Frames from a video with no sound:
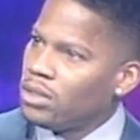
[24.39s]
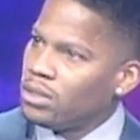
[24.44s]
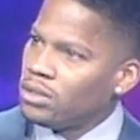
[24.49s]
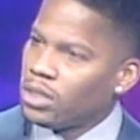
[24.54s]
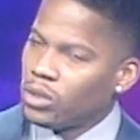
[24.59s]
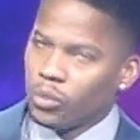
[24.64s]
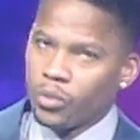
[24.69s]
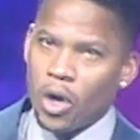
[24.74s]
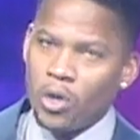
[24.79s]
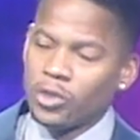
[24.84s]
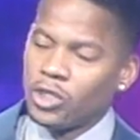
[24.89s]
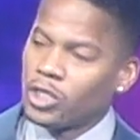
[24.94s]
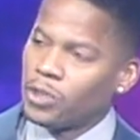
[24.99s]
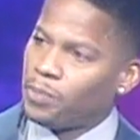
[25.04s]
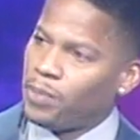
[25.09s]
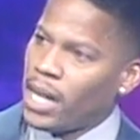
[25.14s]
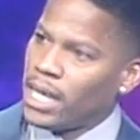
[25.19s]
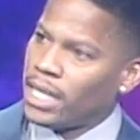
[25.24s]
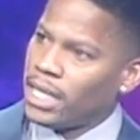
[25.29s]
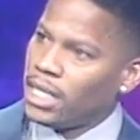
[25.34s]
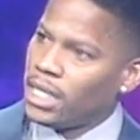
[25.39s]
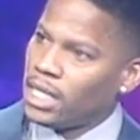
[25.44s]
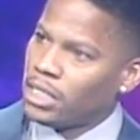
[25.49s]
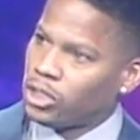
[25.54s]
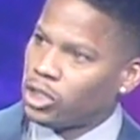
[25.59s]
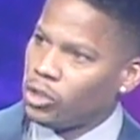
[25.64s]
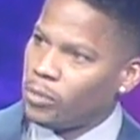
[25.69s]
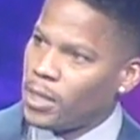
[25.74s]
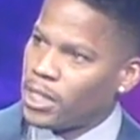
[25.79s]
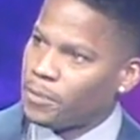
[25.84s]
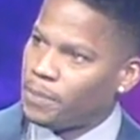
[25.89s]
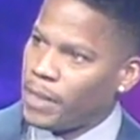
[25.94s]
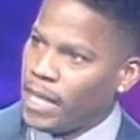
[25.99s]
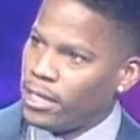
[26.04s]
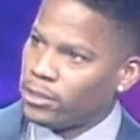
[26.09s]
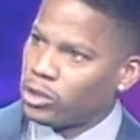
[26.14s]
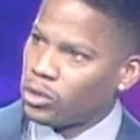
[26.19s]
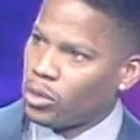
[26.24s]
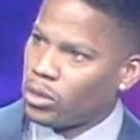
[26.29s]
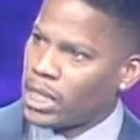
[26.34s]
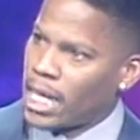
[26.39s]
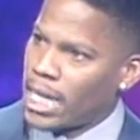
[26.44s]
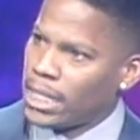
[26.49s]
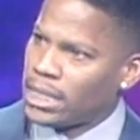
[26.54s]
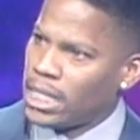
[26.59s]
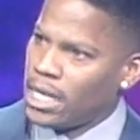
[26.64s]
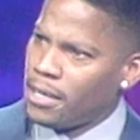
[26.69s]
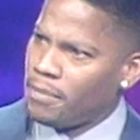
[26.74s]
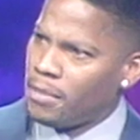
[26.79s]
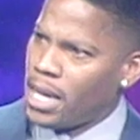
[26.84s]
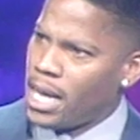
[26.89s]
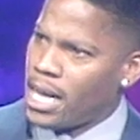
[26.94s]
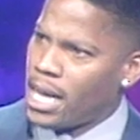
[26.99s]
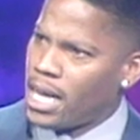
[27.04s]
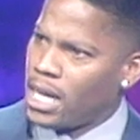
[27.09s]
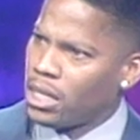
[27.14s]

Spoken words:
the roaches buy the lunch. You must be out your goddamn mind.